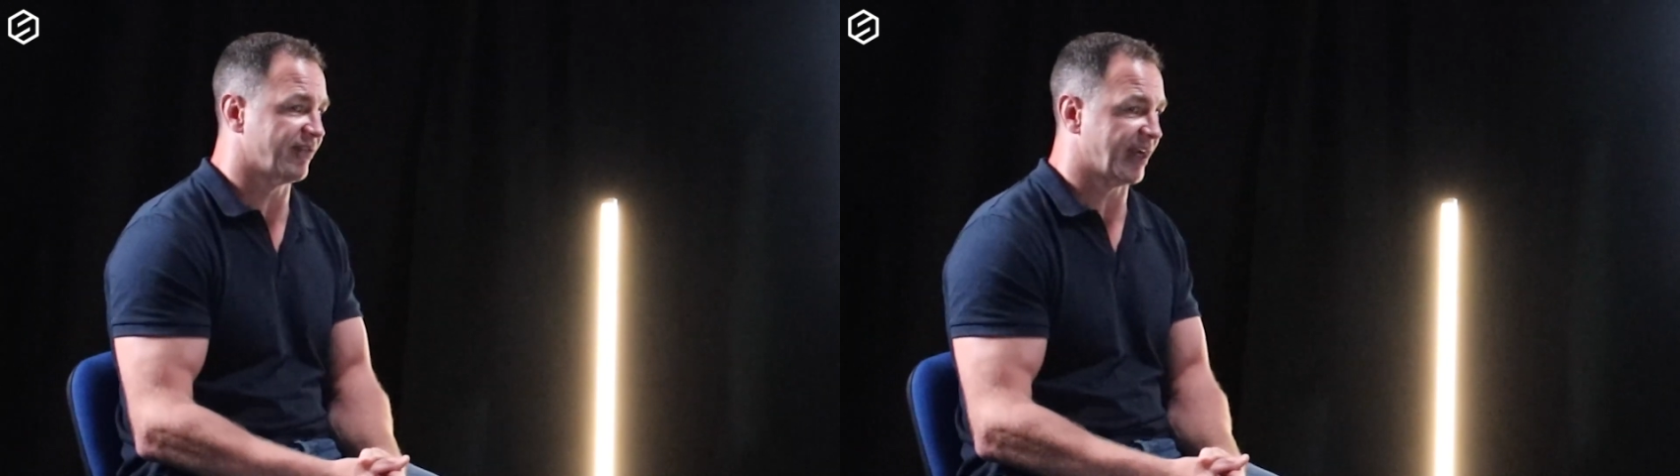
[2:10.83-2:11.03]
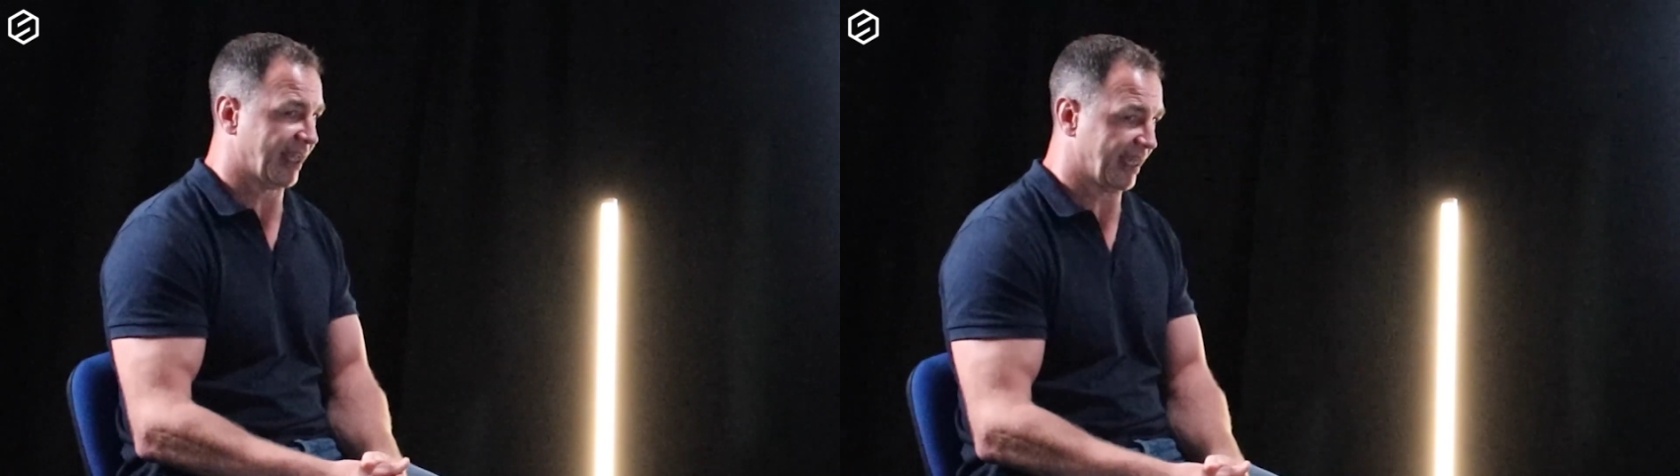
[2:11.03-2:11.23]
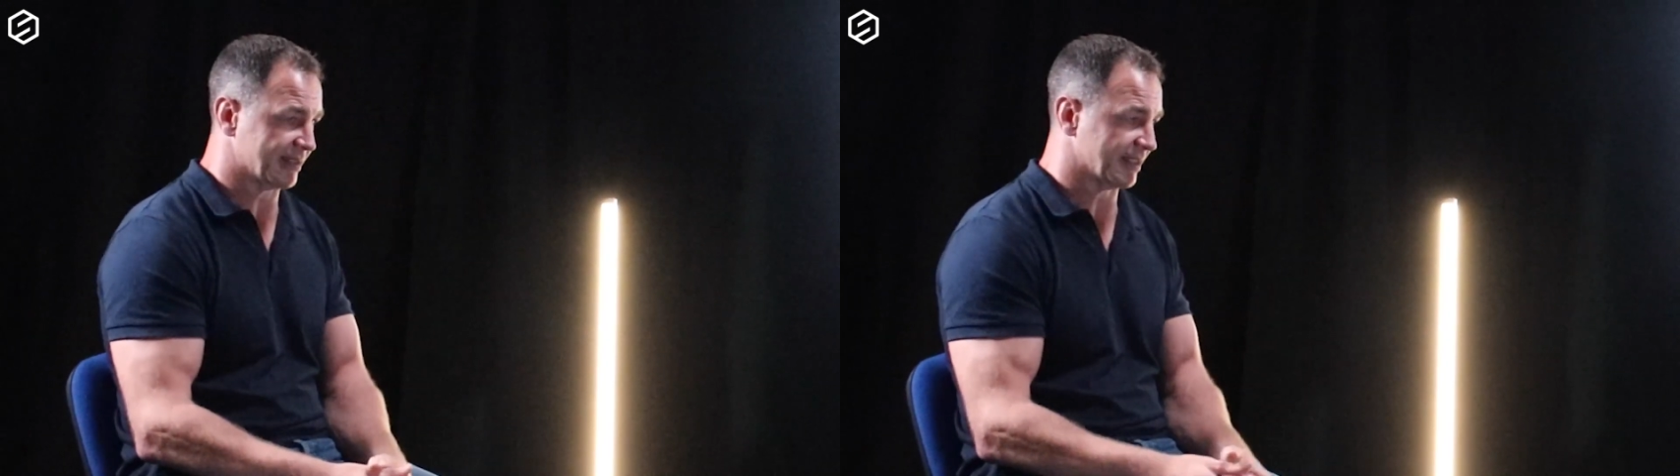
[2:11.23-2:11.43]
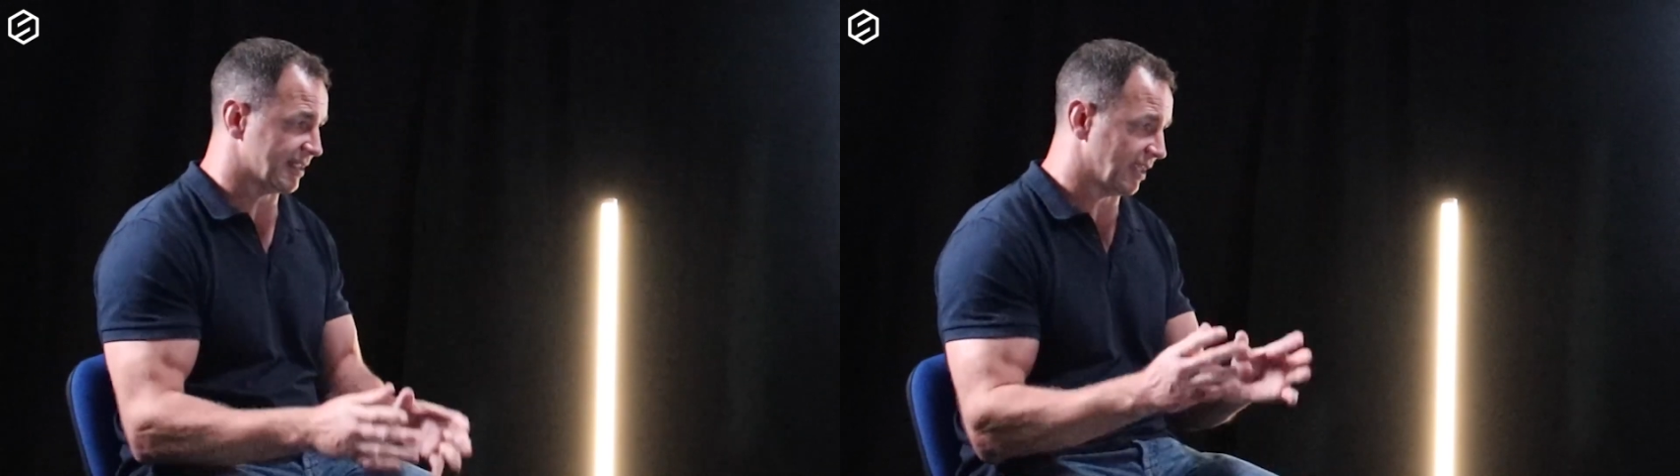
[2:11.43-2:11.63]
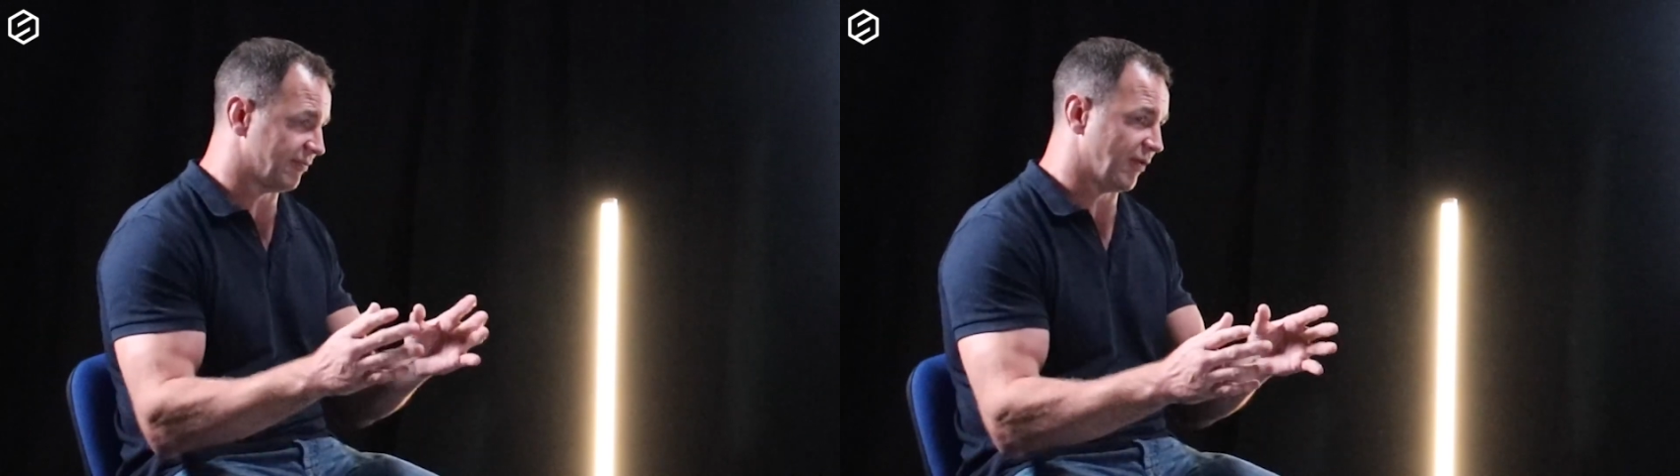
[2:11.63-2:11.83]
very hard to
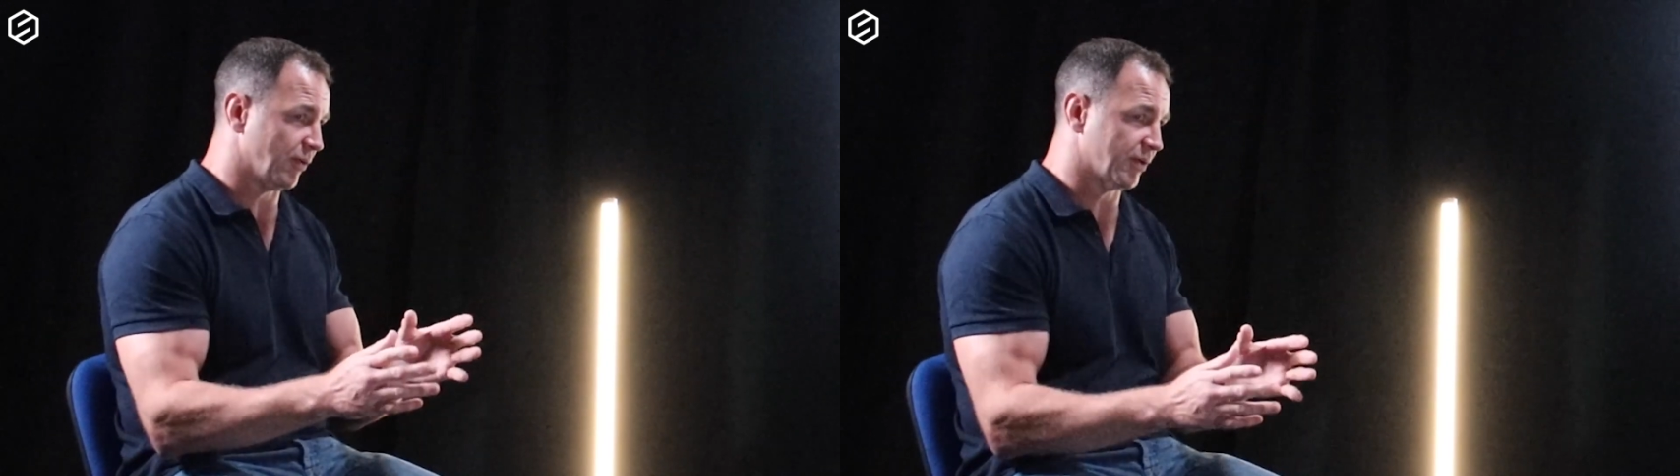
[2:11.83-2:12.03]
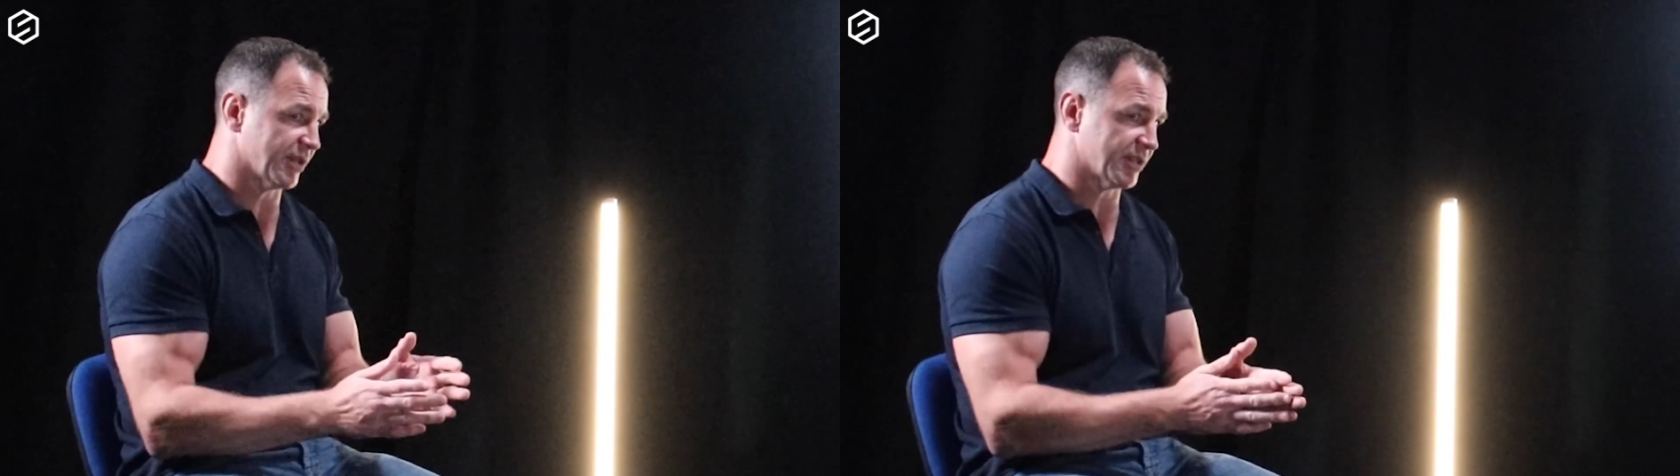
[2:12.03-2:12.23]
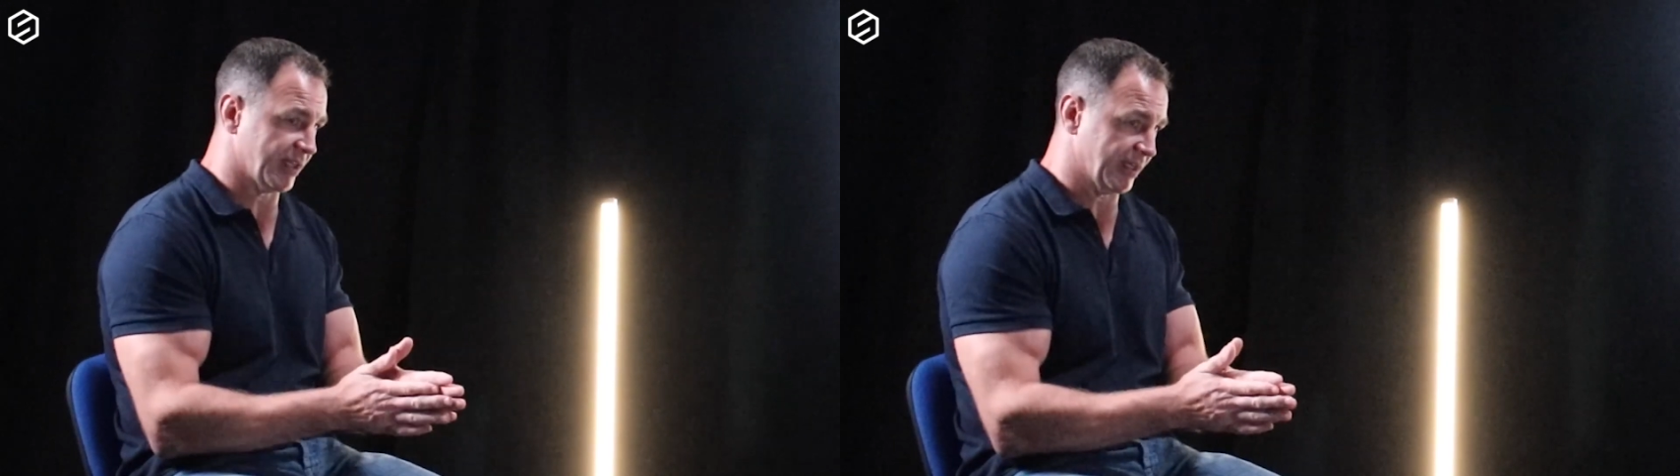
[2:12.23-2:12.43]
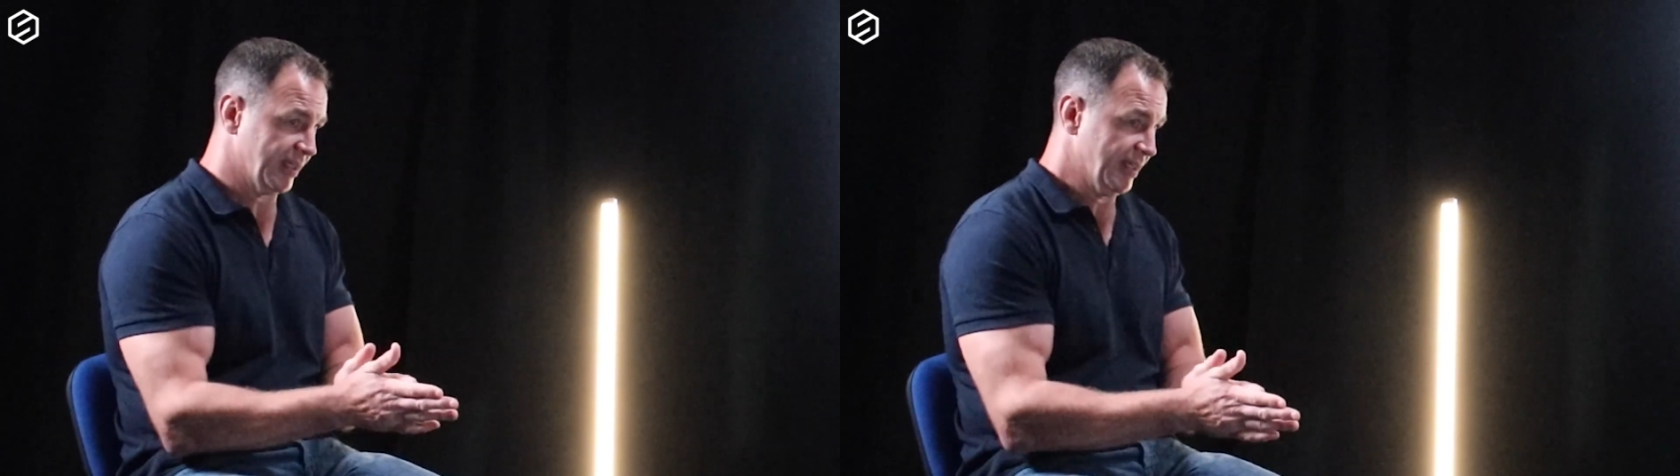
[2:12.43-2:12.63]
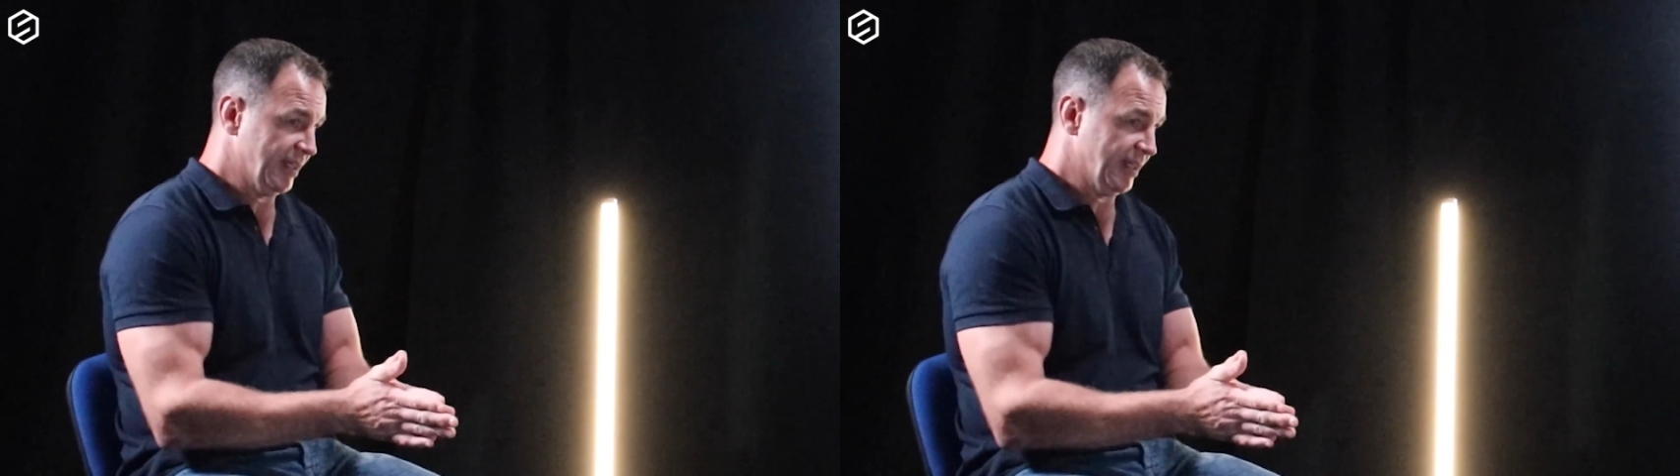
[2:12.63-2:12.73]
stay focused and